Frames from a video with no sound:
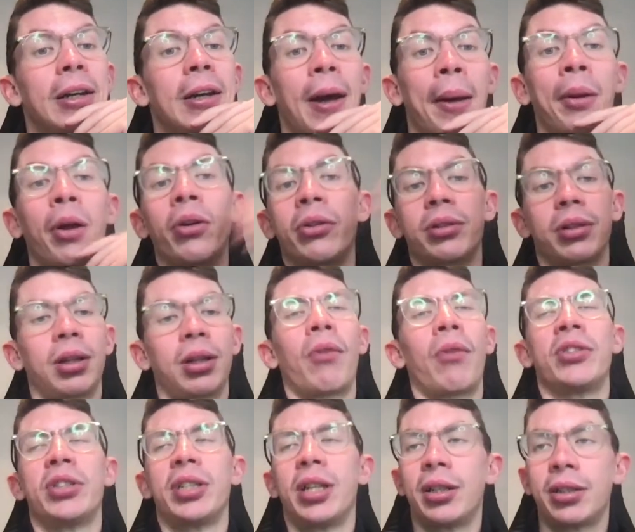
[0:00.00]
I'm not,
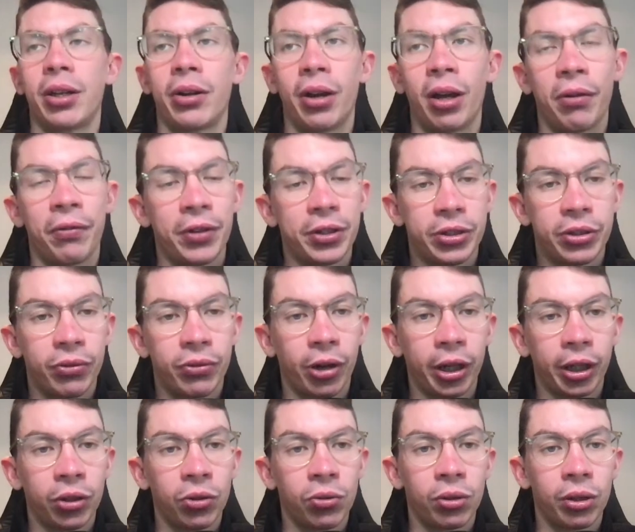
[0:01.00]
obviously I don't know if it's the
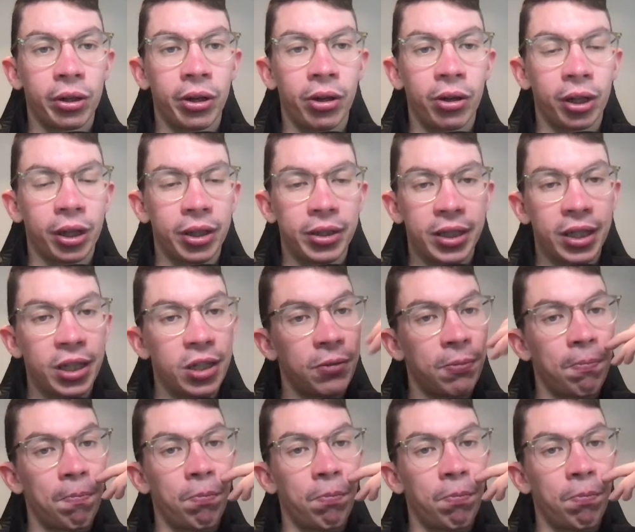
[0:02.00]
right call or not because it's